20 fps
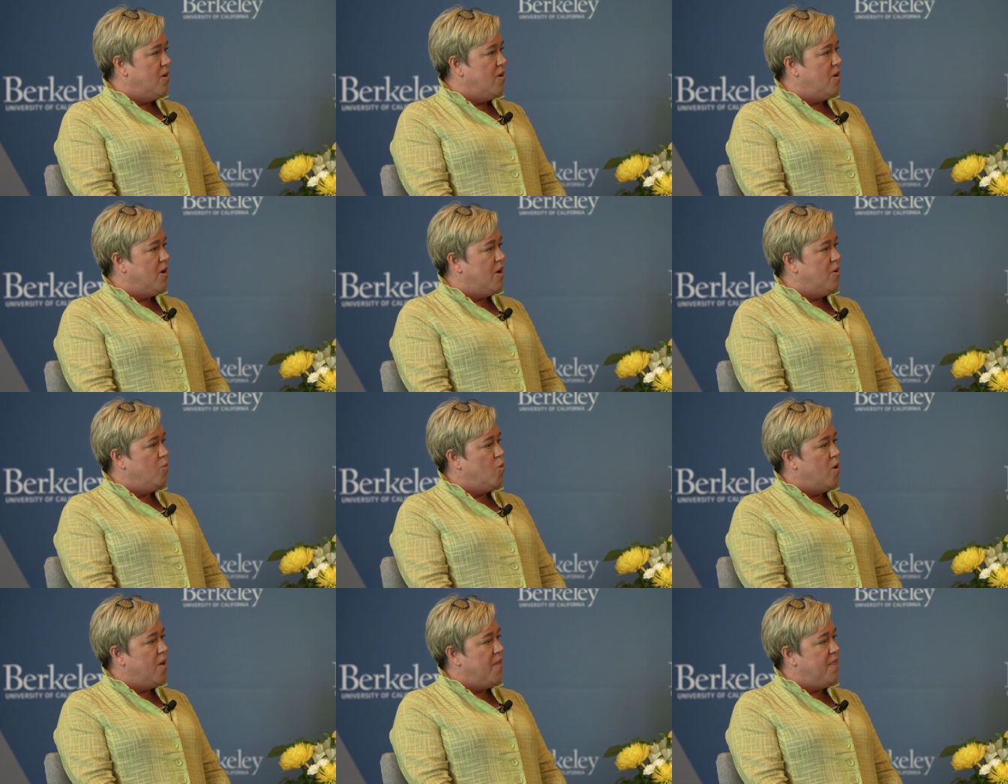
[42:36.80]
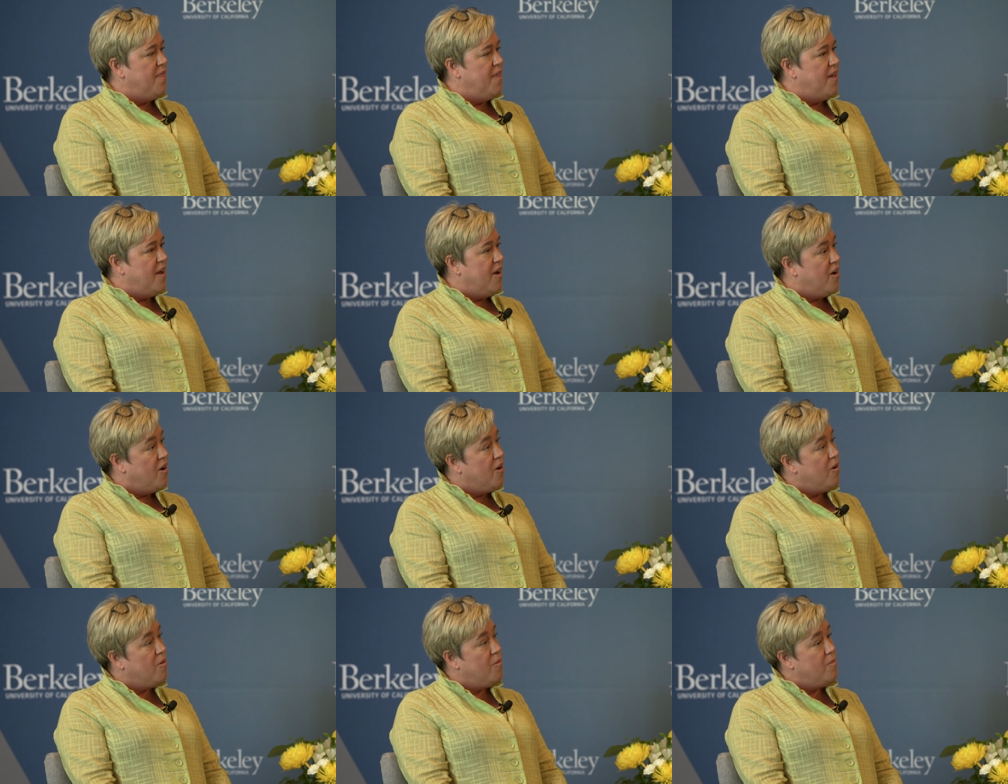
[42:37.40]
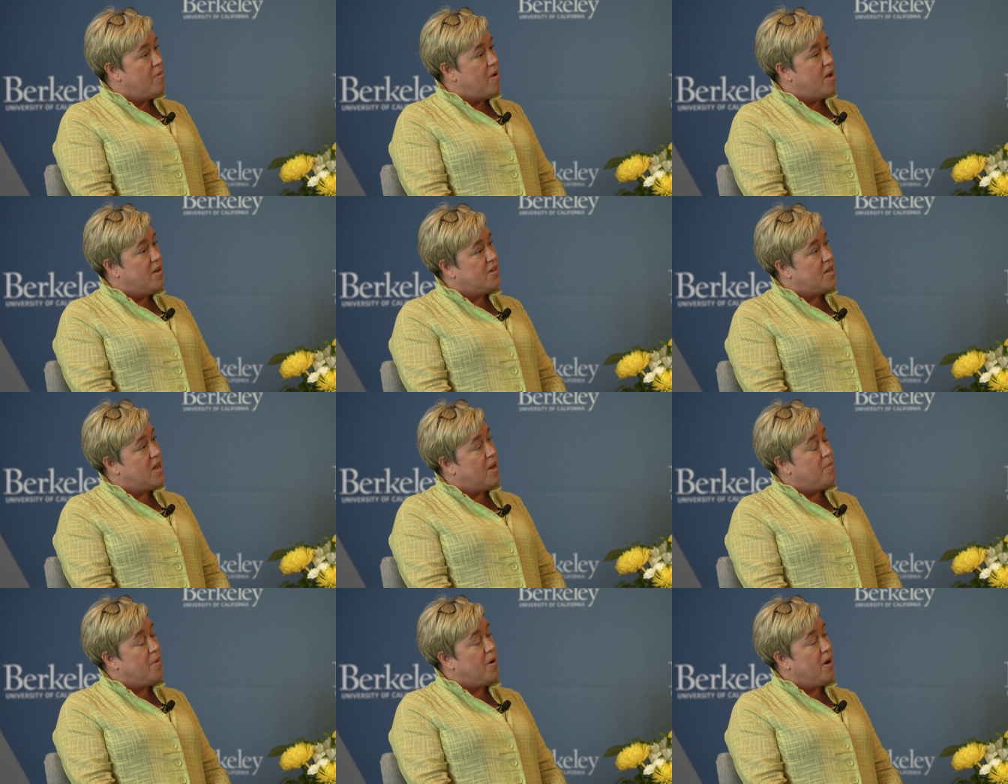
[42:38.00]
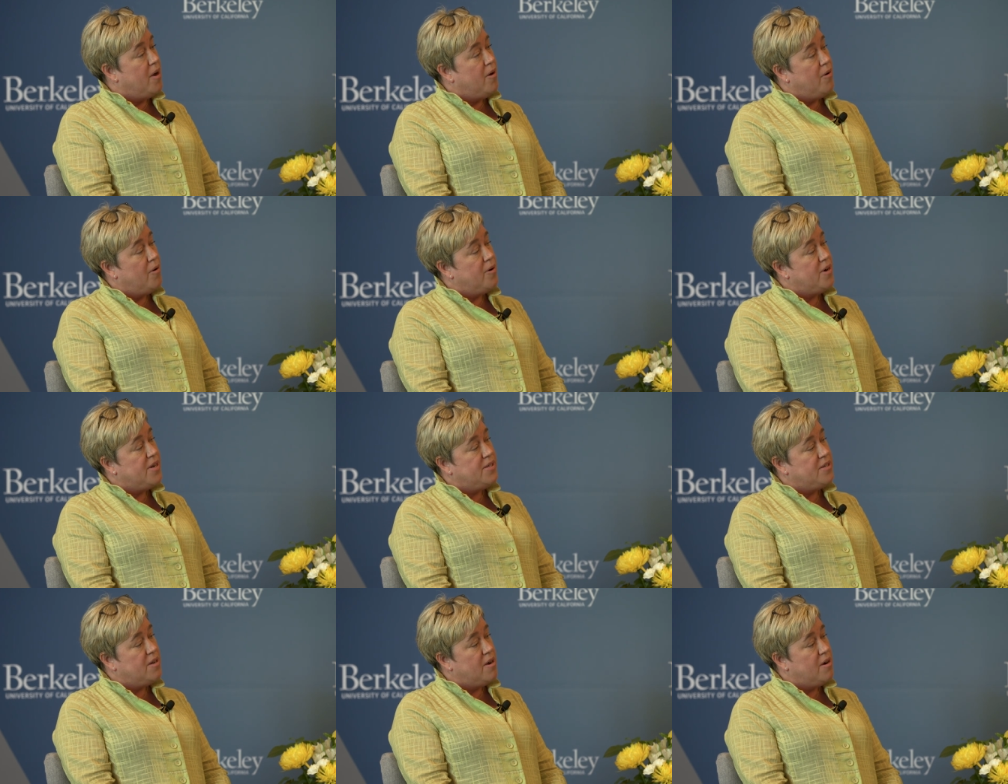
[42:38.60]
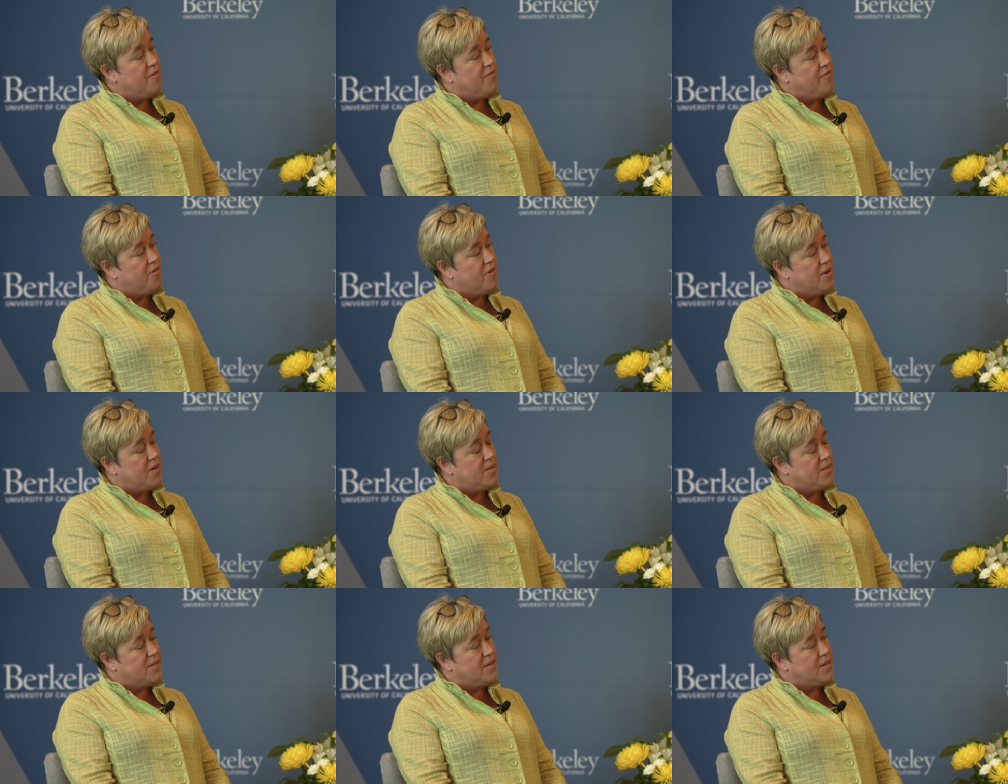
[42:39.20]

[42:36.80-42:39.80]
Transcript: on what their top priorities are for us.